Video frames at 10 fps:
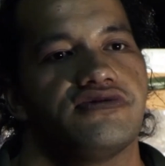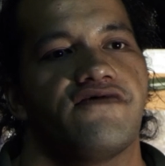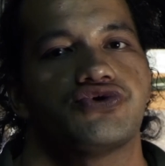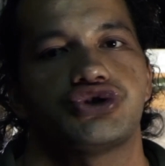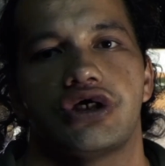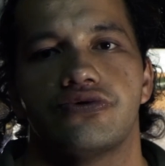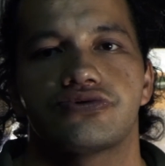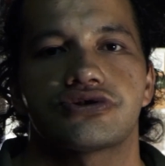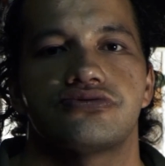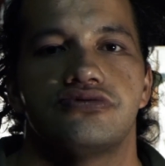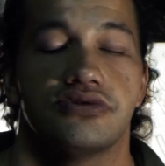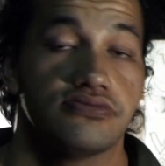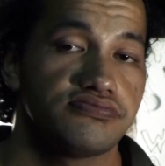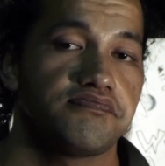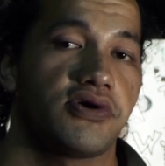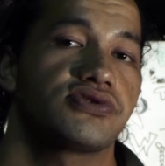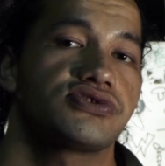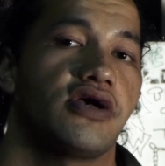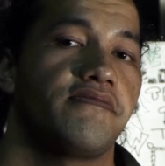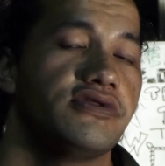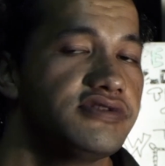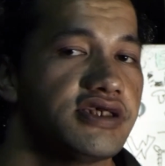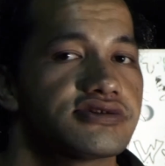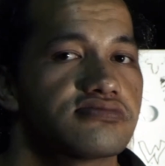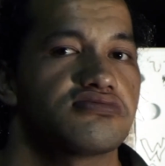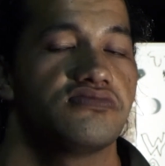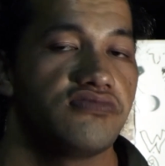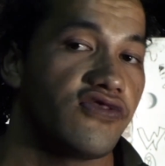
different channels to prototype and test from